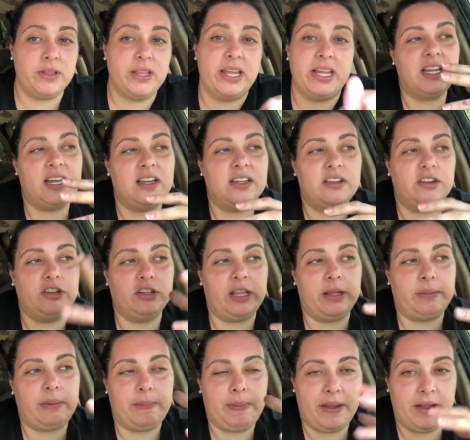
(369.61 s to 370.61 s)

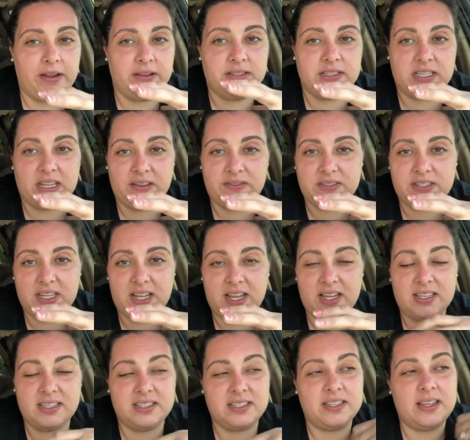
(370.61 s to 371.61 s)
or my parents' gifts to
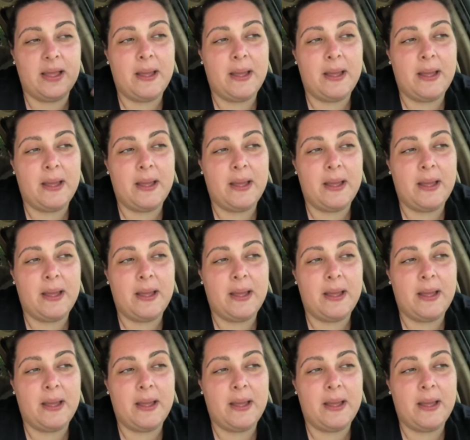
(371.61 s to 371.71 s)
us